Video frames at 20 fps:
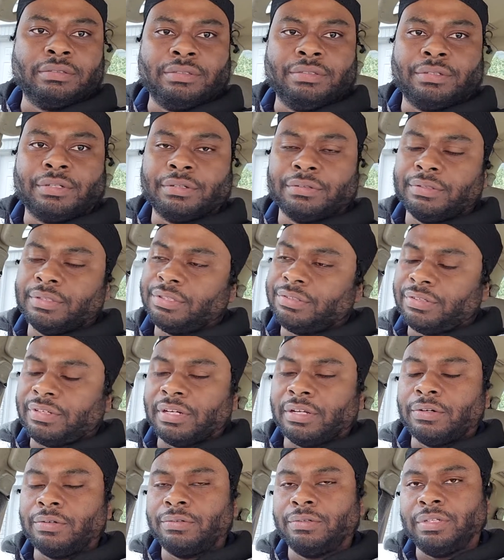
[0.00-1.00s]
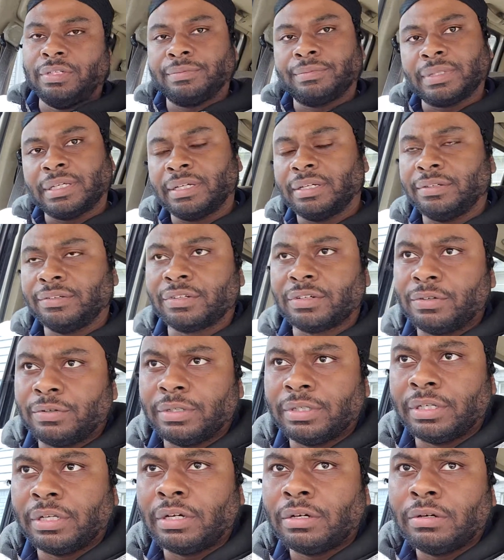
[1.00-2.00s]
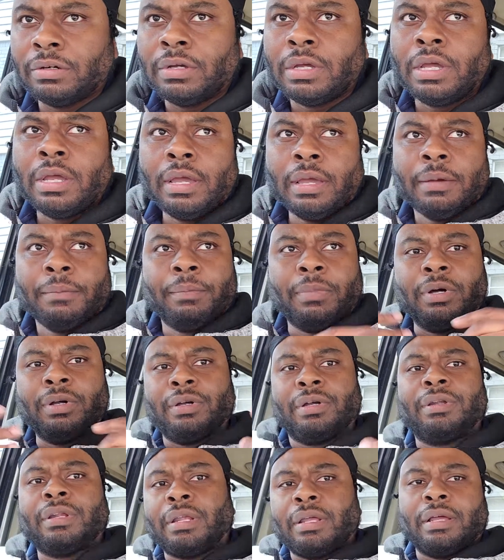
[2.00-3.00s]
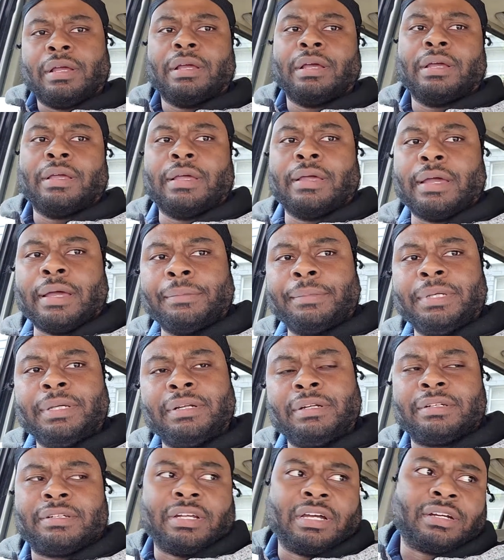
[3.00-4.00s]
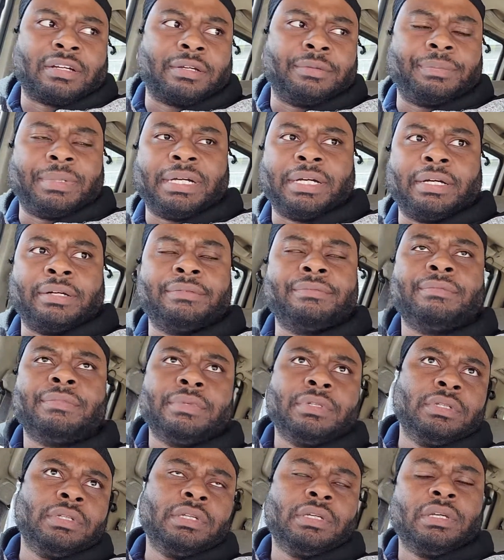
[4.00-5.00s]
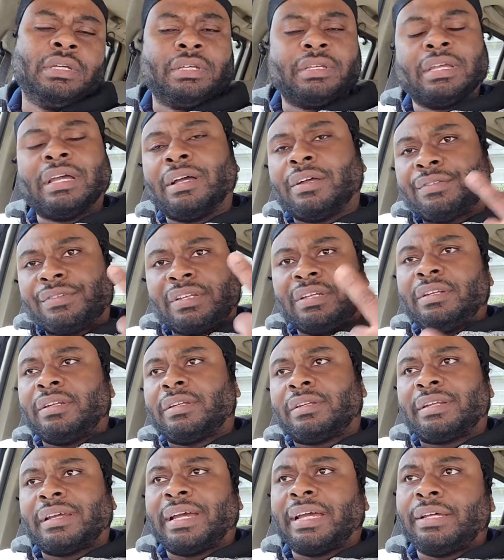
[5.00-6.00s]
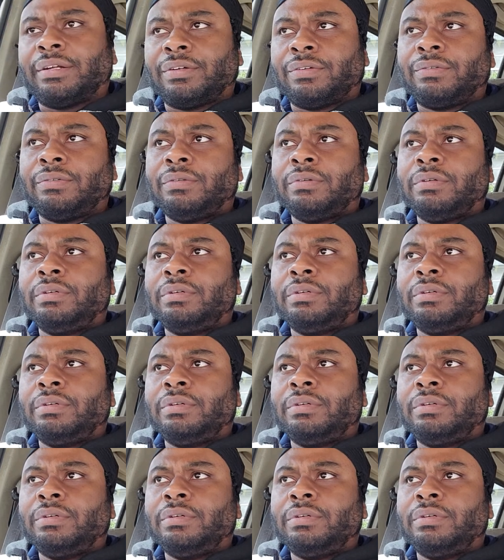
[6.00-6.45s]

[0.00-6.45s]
you know, a little slowed up, things going on. But, I'm here to talk about, y'all see the title.